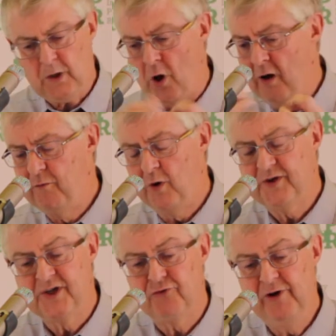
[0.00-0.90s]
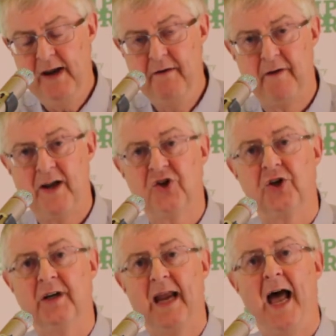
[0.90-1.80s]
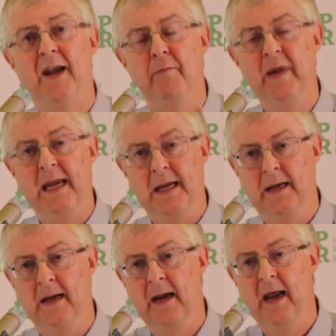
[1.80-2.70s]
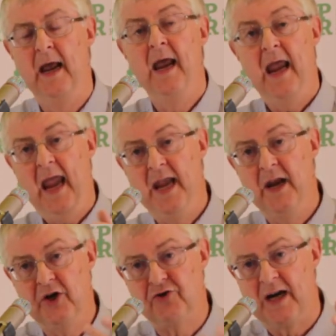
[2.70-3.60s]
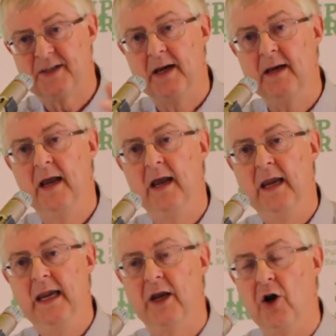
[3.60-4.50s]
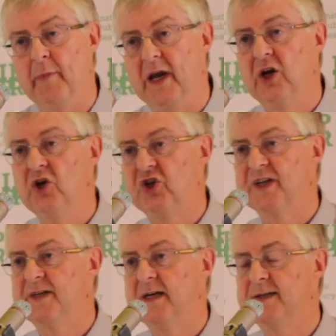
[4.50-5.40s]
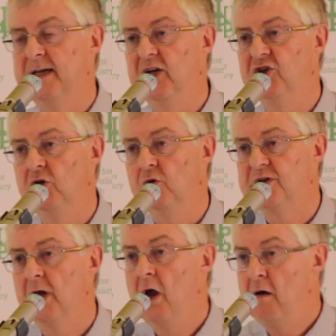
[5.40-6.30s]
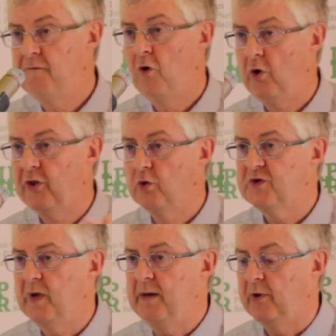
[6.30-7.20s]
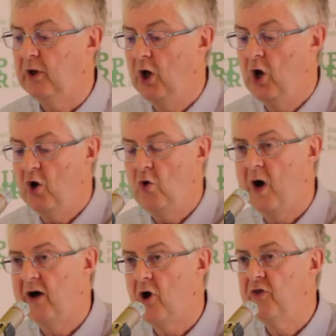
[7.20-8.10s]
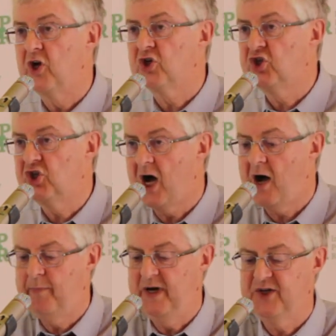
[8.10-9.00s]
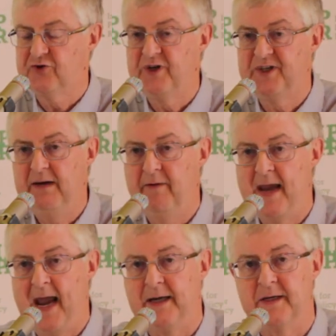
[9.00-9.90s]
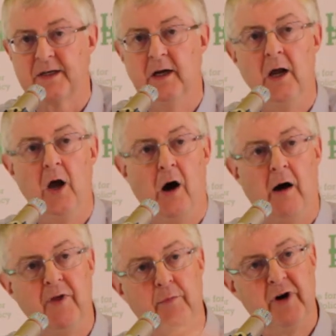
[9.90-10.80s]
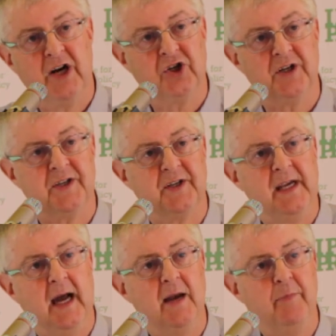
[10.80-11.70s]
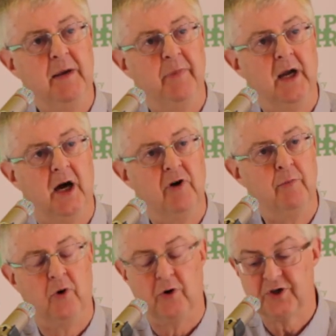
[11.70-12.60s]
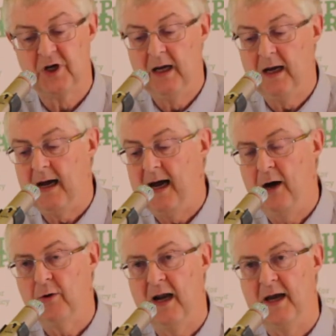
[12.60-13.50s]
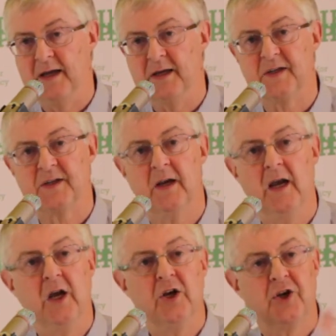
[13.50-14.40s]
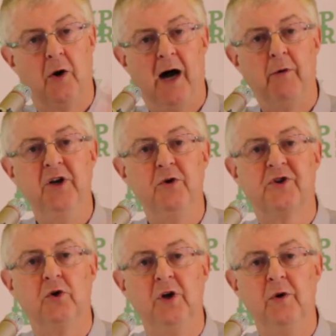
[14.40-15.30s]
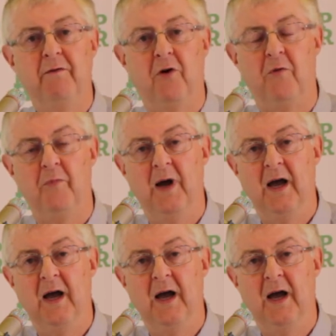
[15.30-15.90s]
of what this reinvention can mean in addressing economic justice issues for those people who are on the sharpest receiving end of the pressures that the IPPR report outlines. So our new school uniform